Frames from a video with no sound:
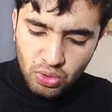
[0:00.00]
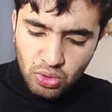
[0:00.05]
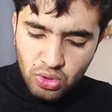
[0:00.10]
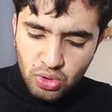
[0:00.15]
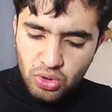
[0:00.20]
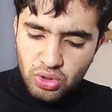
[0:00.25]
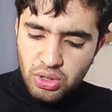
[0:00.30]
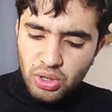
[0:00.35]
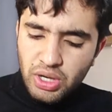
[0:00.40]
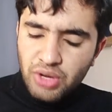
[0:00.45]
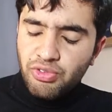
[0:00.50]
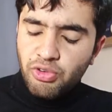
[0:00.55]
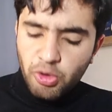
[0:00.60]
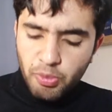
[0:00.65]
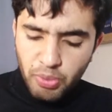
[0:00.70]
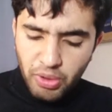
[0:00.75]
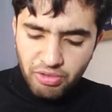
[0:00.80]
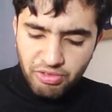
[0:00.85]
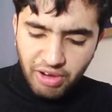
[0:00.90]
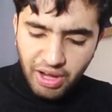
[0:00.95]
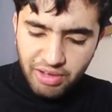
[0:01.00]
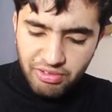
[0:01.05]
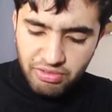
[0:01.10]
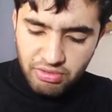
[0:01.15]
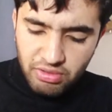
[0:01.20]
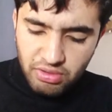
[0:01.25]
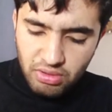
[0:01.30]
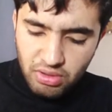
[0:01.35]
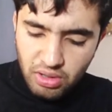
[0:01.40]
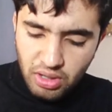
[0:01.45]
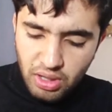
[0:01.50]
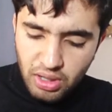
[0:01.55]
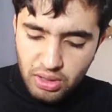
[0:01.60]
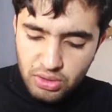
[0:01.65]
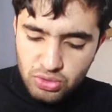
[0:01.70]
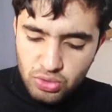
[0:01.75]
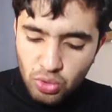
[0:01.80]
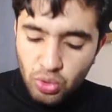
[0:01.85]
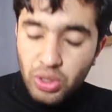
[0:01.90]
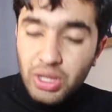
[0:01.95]
So 34.5.
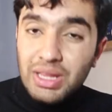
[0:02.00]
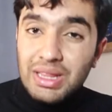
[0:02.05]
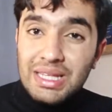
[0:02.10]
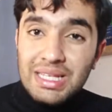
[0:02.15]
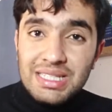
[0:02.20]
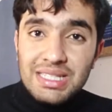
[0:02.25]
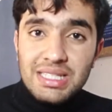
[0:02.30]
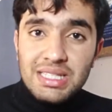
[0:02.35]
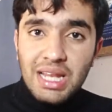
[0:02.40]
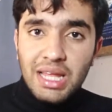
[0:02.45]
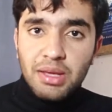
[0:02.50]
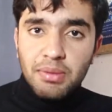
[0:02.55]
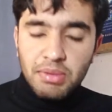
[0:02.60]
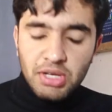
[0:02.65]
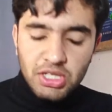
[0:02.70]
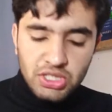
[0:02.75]
So this is like